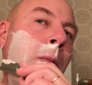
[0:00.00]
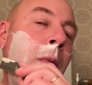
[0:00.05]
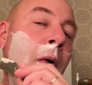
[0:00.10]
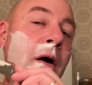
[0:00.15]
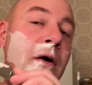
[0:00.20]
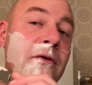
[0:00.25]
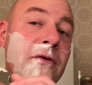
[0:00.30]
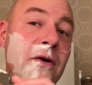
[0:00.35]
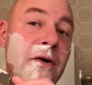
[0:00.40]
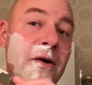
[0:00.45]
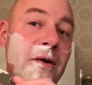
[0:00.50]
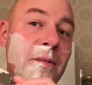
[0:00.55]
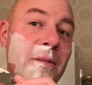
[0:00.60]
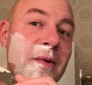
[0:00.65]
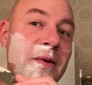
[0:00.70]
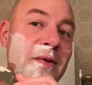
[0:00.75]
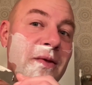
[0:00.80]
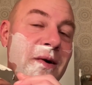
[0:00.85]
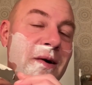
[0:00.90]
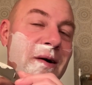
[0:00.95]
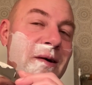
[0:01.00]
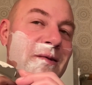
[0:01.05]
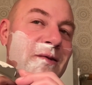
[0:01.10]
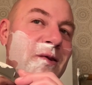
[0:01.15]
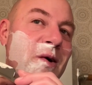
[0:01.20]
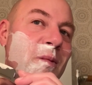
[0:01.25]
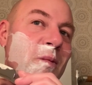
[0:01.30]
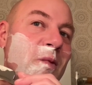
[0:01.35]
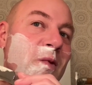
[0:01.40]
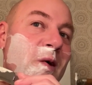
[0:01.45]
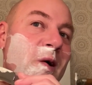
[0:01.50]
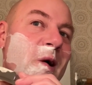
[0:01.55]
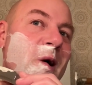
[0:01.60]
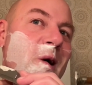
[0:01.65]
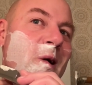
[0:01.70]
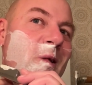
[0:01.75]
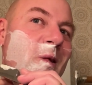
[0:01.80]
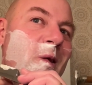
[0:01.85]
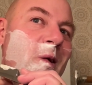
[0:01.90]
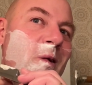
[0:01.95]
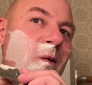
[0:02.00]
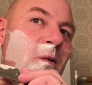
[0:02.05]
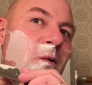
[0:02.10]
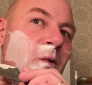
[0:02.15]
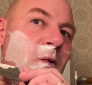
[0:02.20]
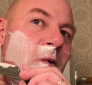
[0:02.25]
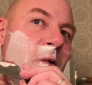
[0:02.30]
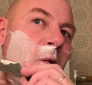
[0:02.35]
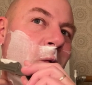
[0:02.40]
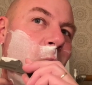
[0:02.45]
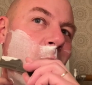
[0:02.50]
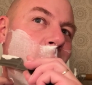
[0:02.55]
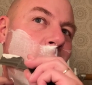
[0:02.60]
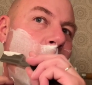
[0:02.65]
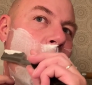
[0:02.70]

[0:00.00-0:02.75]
It's not going to be the top of the head, that's for sure.